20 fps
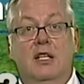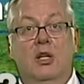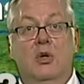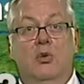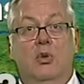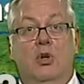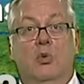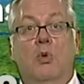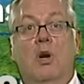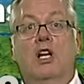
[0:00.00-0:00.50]

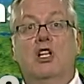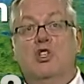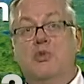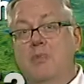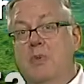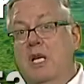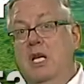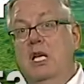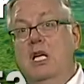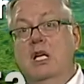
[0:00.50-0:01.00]
well watch
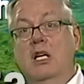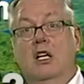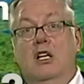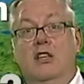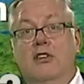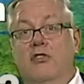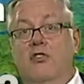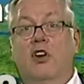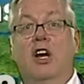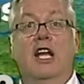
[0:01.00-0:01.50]
me on the
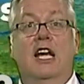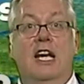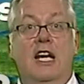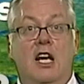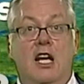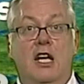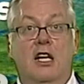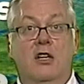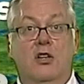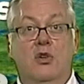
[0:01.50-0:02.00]
friday
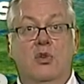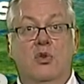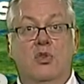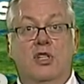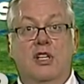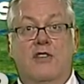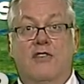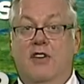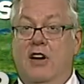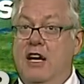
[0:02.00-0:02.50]
night news
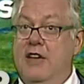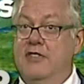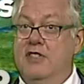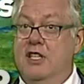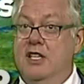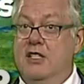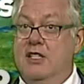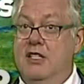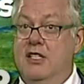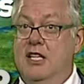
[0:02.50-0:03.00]
at 5
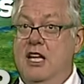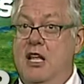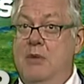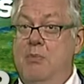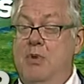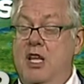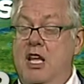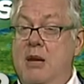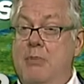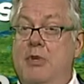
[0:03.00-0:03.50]
6 and 10
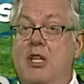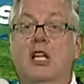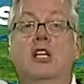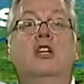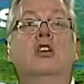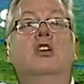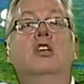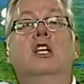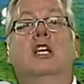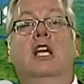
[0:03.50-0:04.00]
p.m and then you
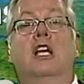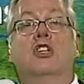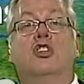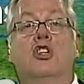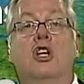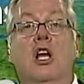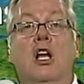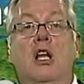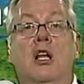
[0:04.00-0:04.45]
can catch